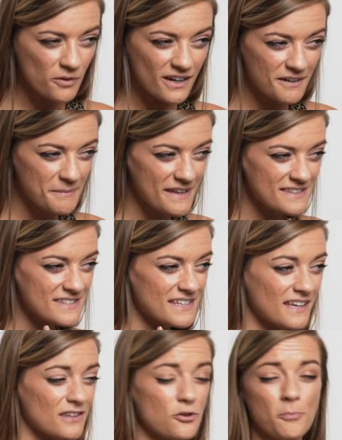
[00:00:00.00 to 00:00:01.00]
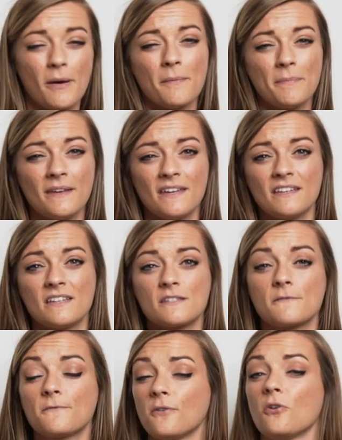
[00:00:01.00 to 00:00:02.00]
recommend sticking your puppy in
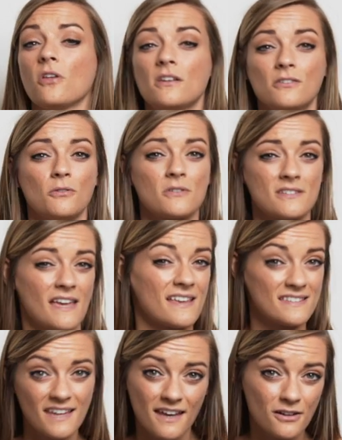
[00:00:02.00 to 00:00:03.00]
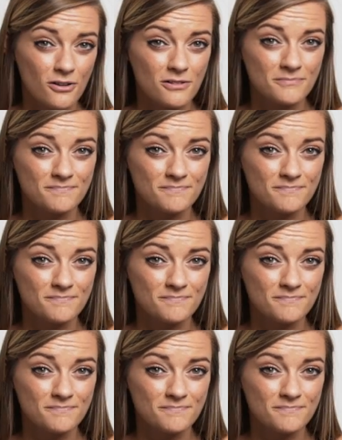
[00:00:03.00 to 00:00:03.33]
his full adult size kennel,